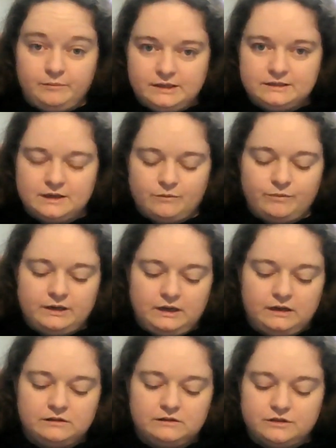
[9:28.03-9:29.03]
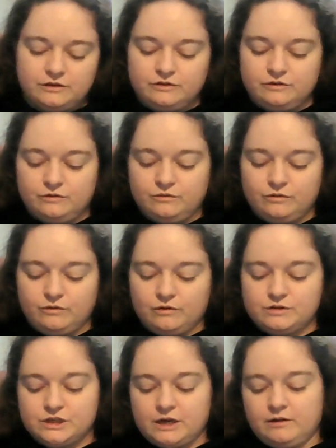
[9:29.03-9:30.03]
I would need to do the
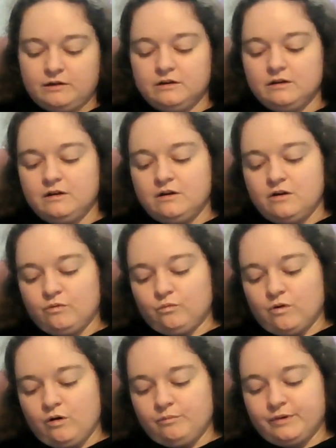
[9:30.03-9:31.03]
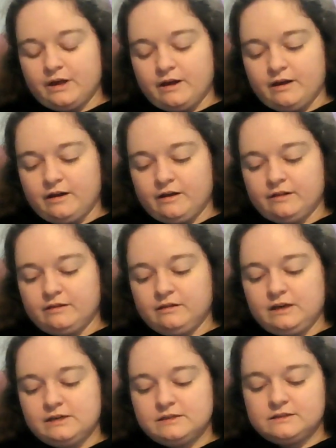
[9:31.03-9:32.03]
crochet rope.
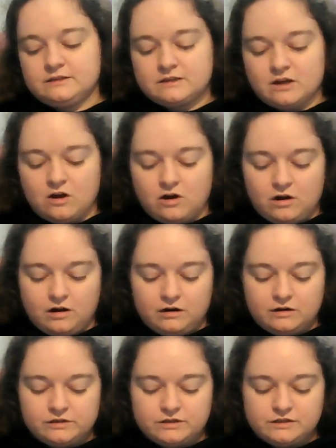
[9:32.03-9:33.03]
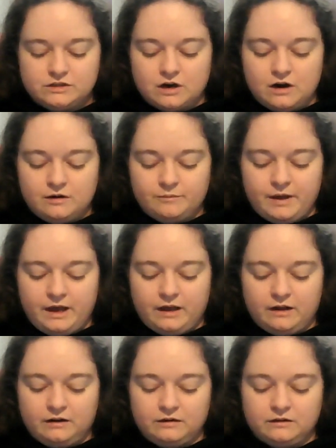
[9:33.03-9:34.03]
These are
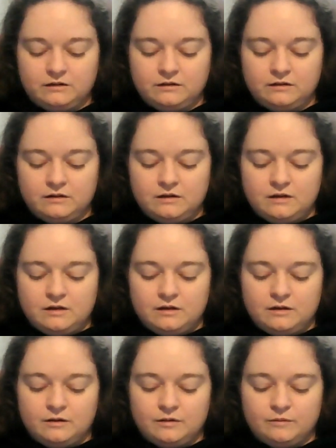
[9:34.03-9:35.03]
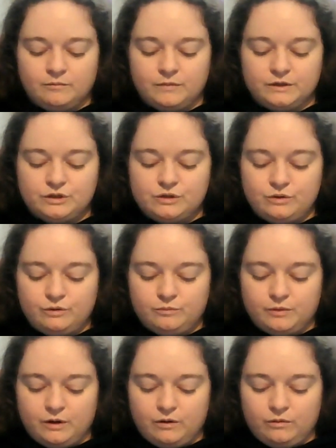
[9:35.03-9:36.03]
Starman
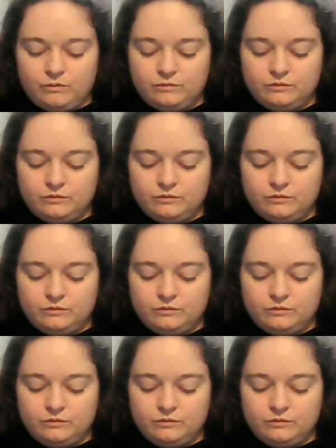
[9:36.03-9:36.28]
Matubo